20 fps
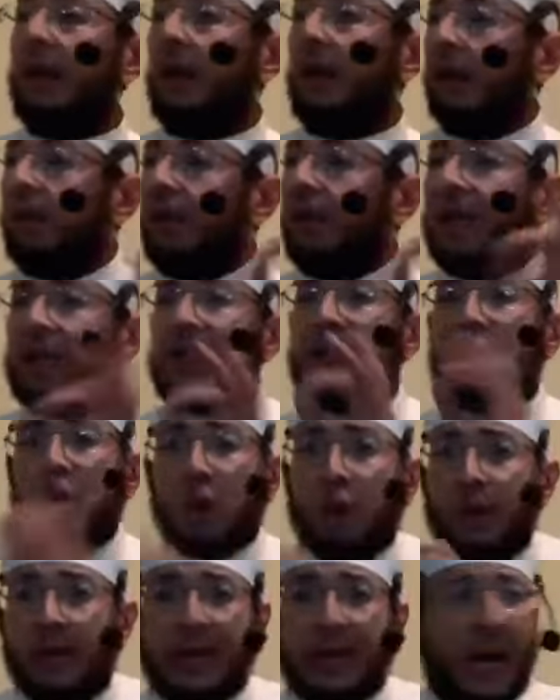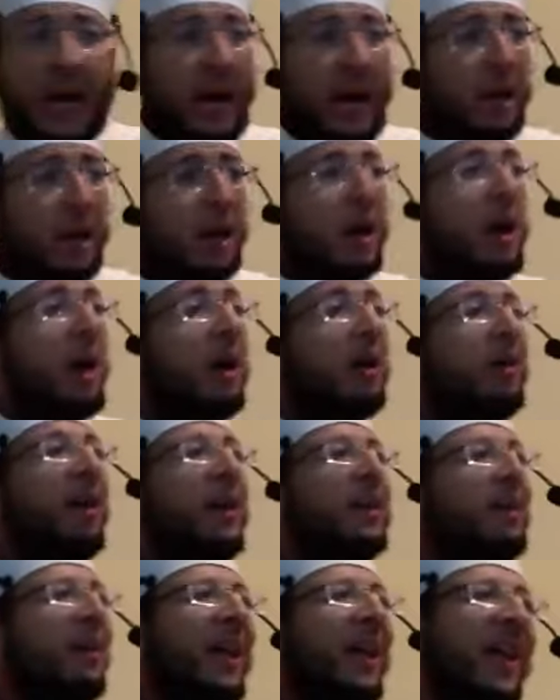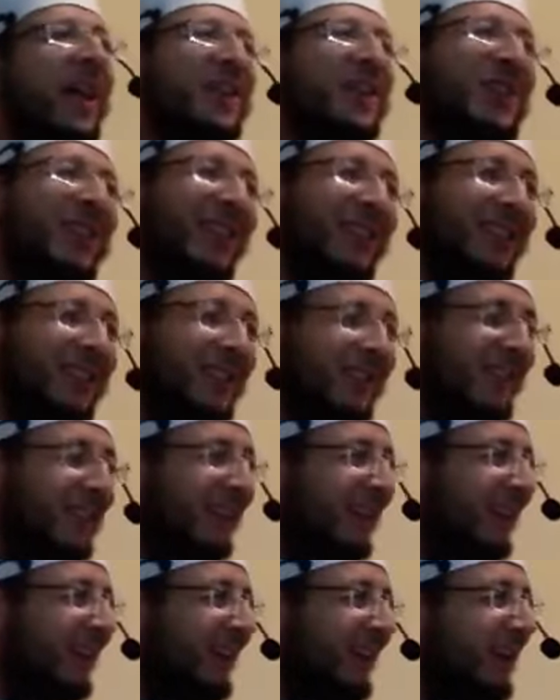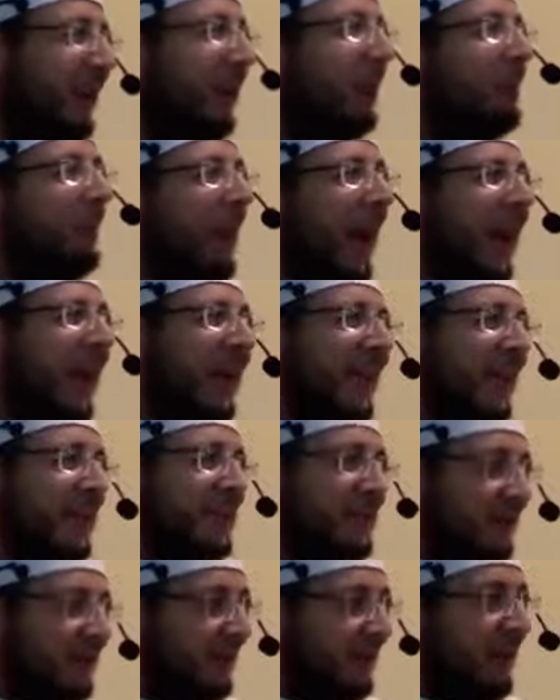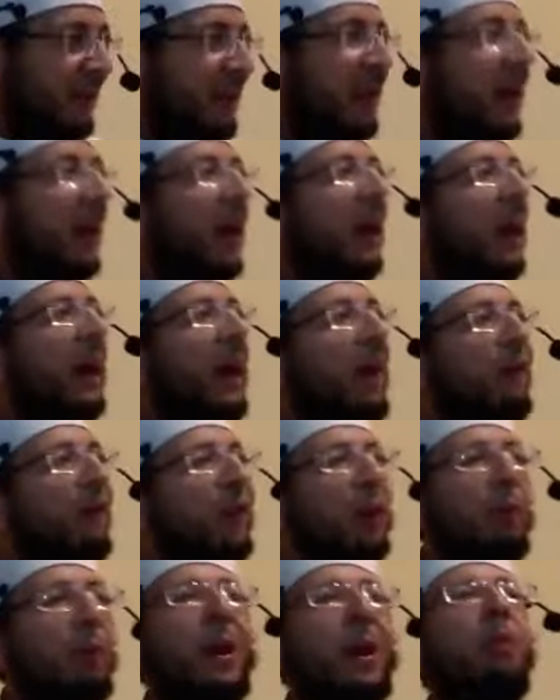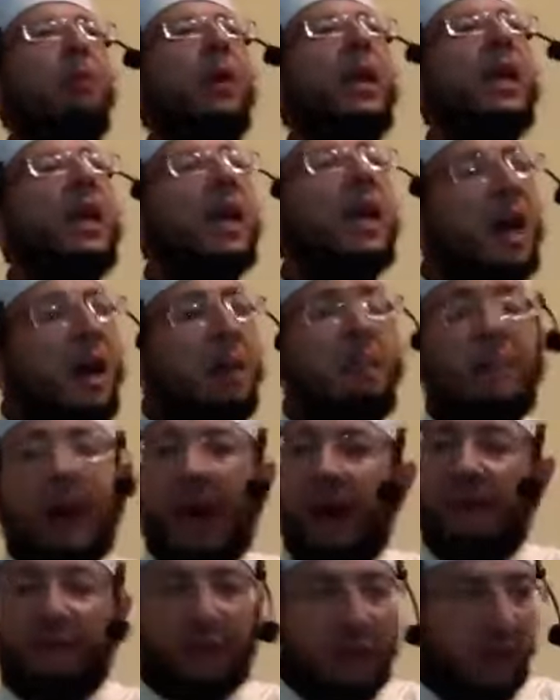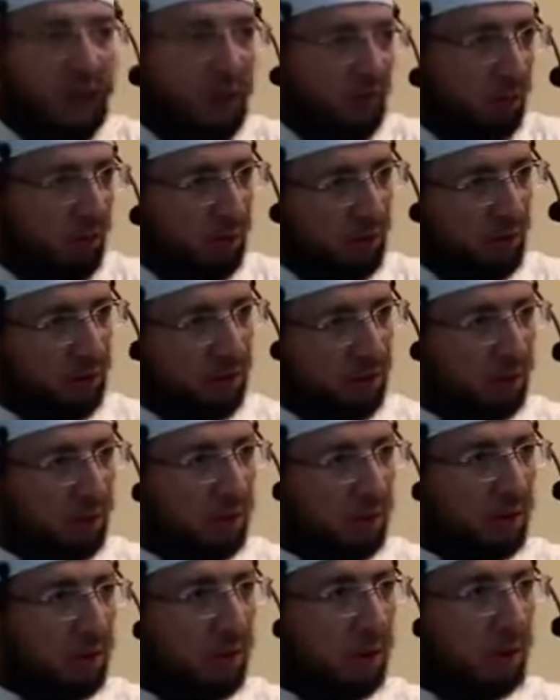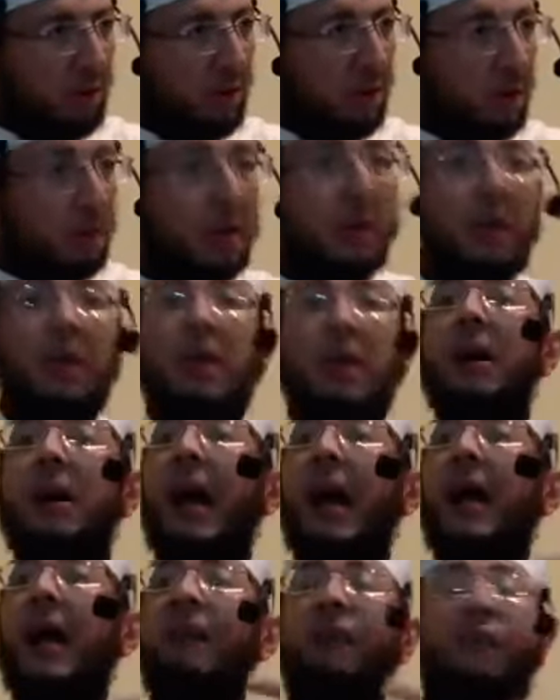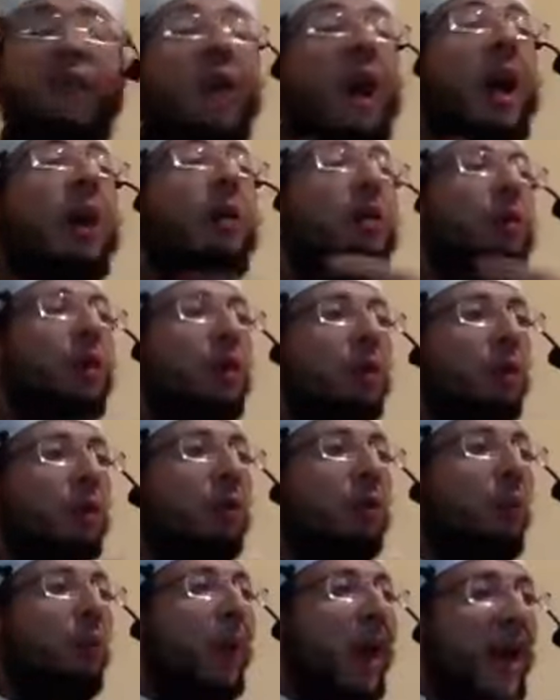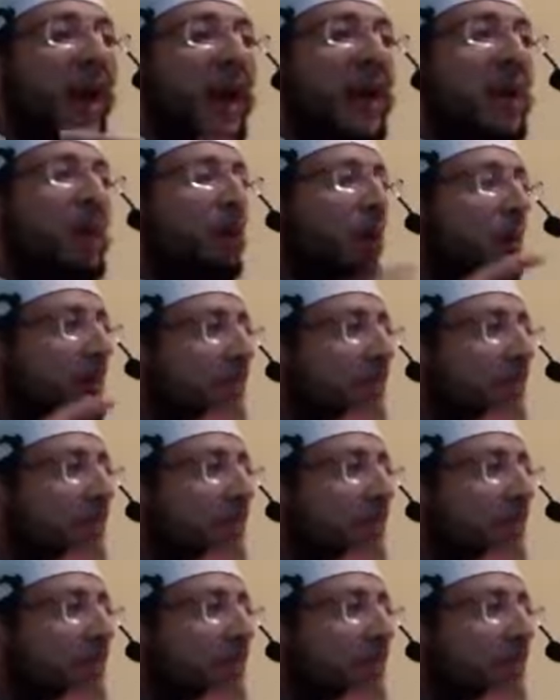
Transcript: If it is sunnah, congratulations, you made it everyone will come after you and follow your way, your